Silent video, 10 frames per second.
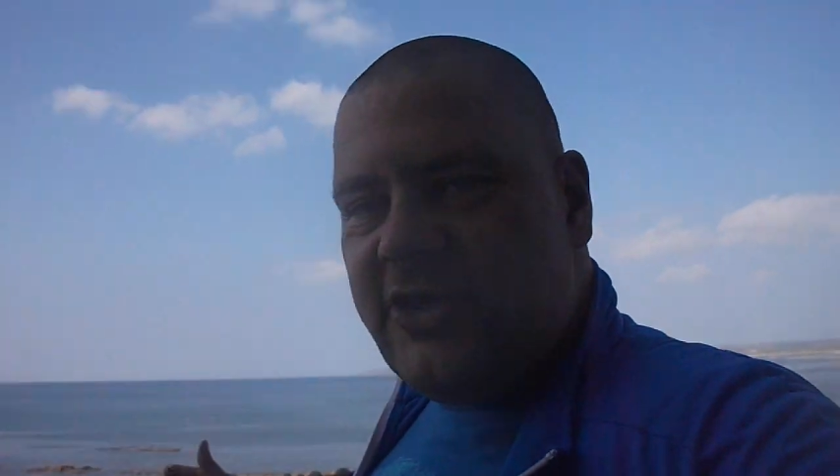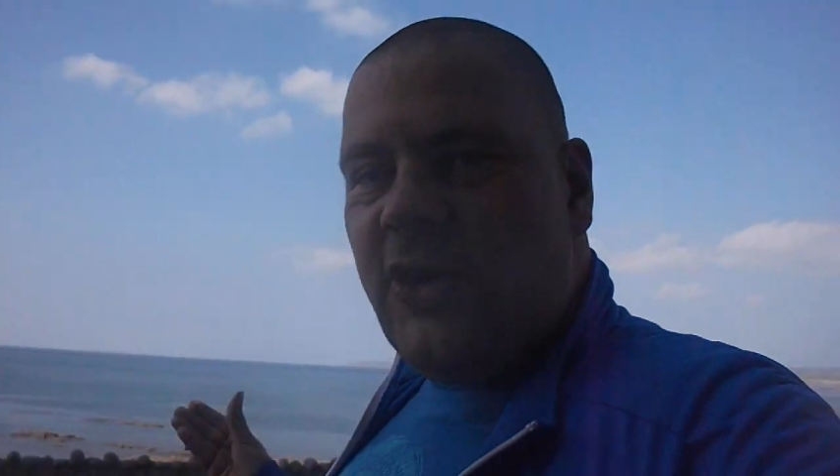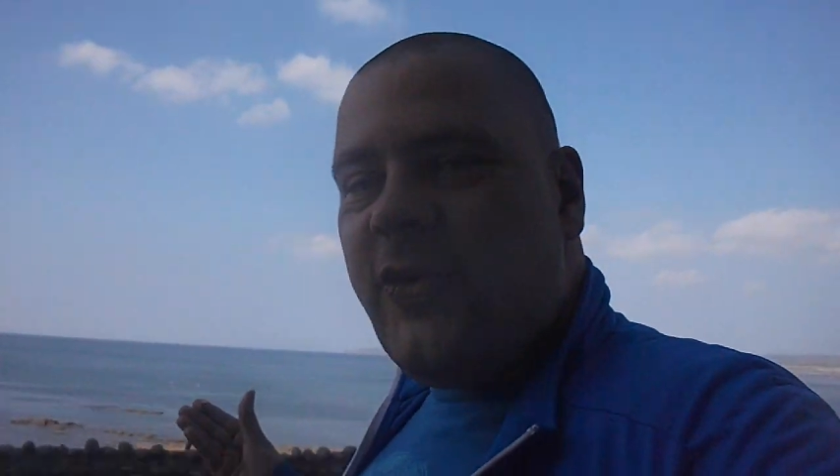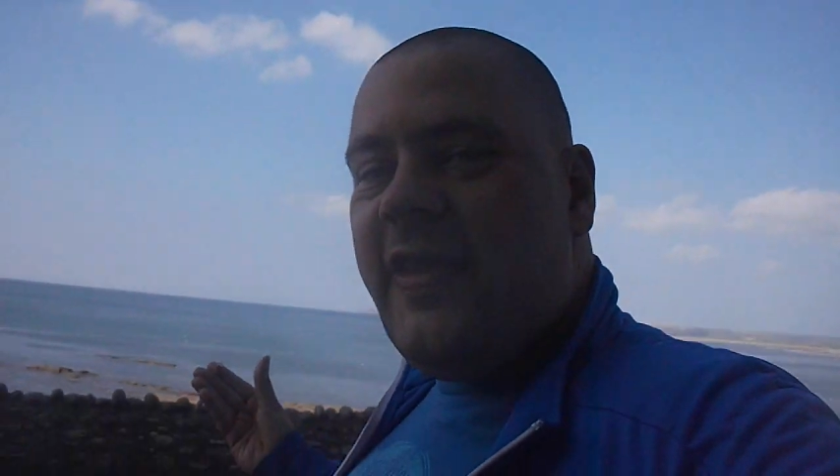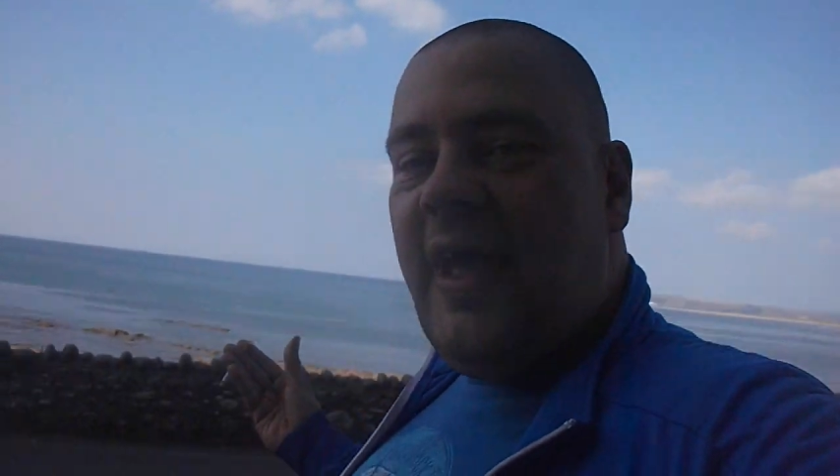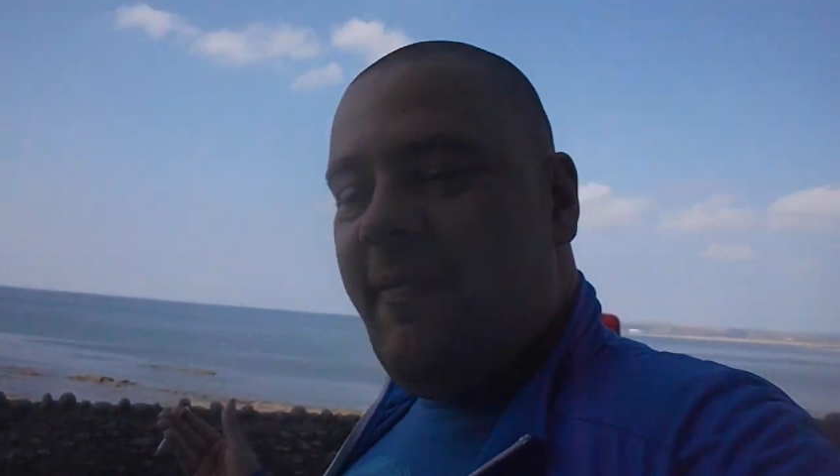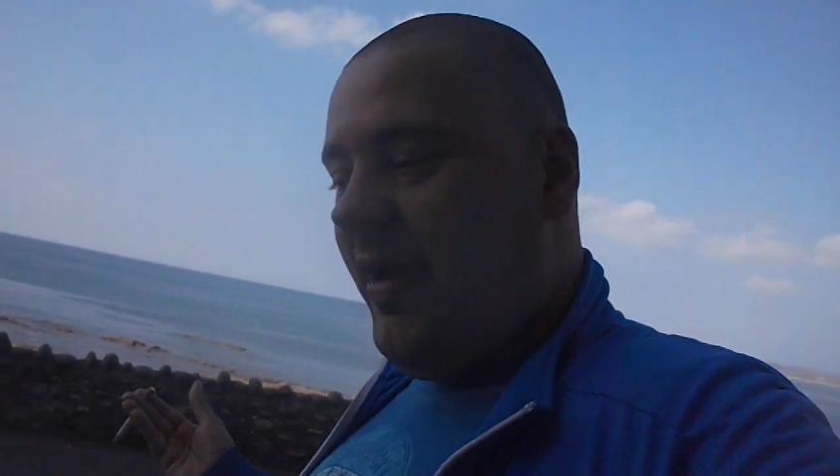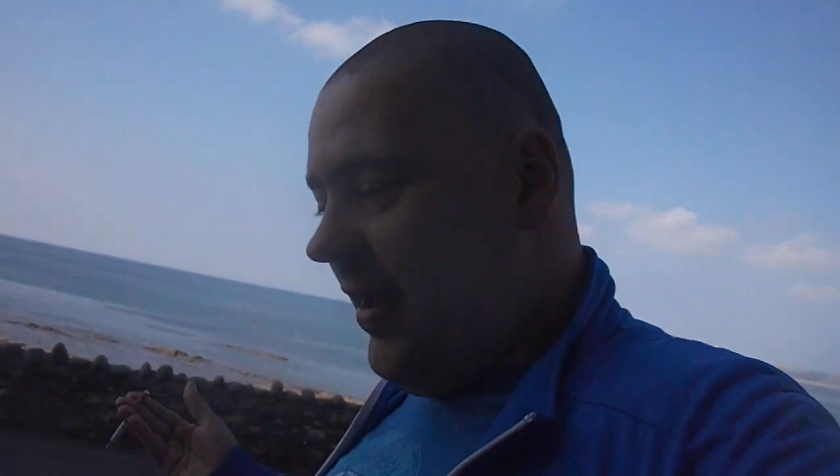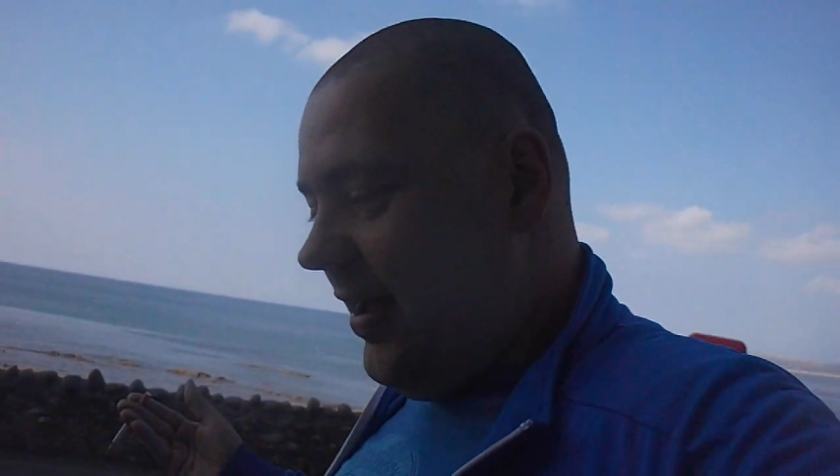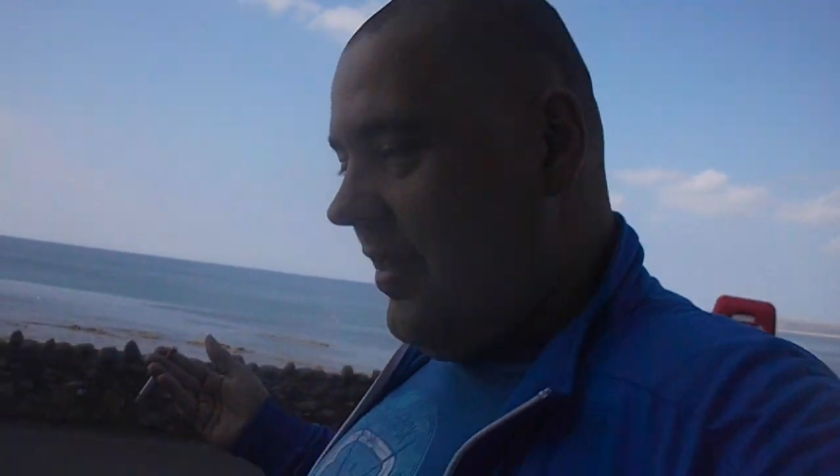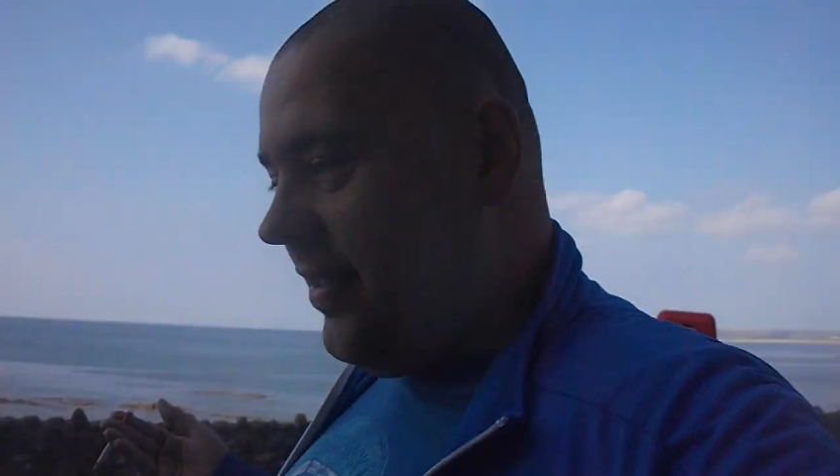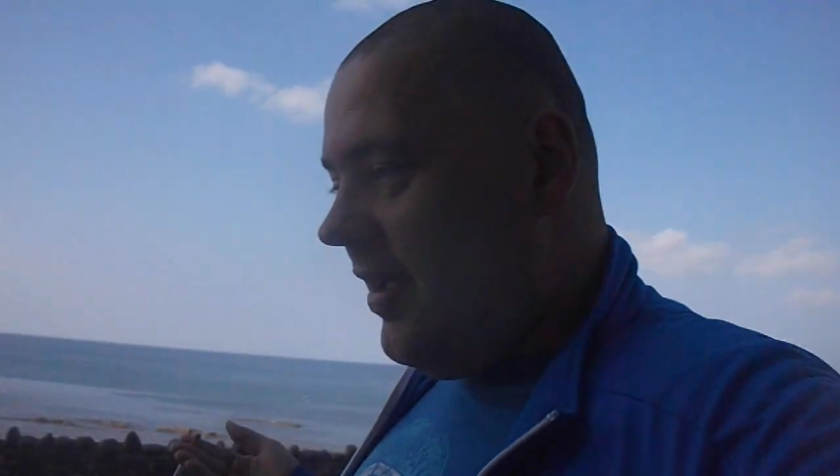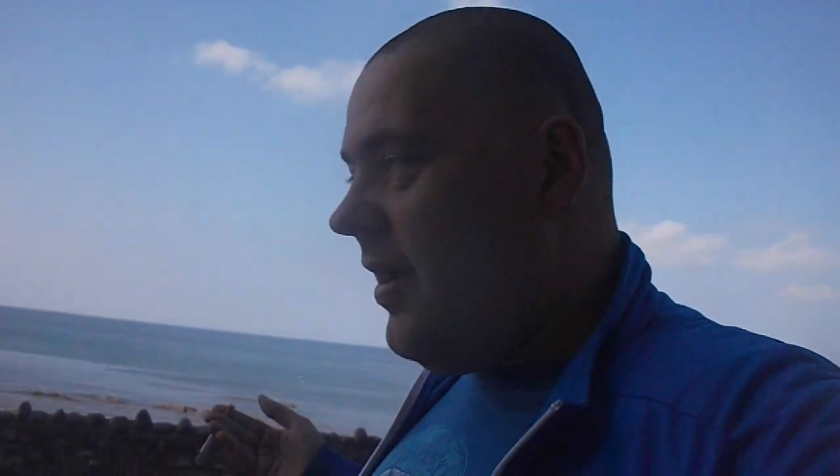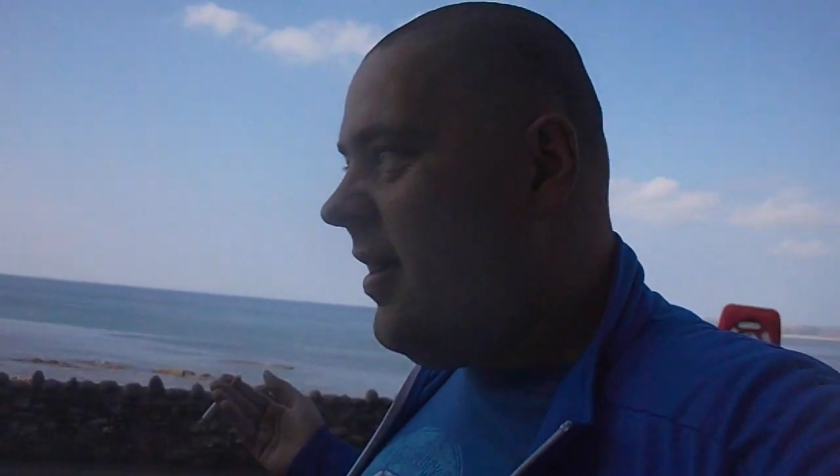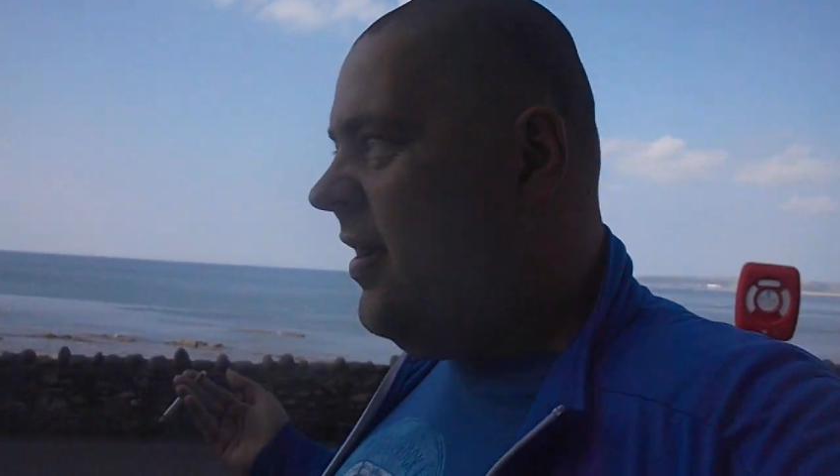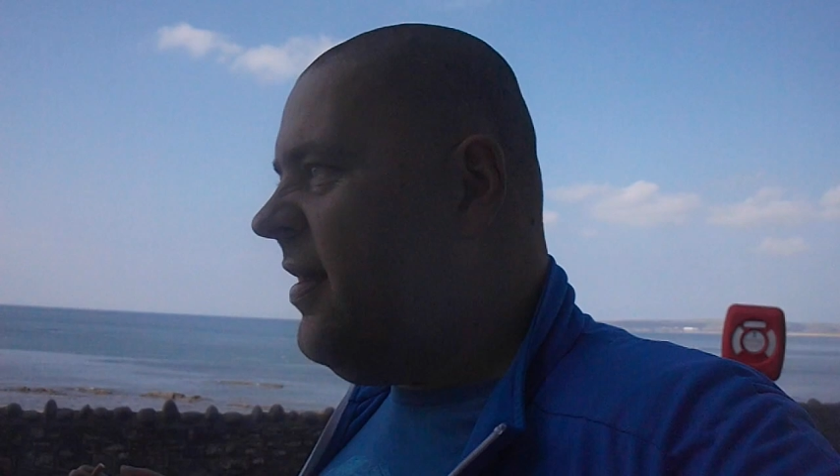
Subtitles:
store in there, mate, and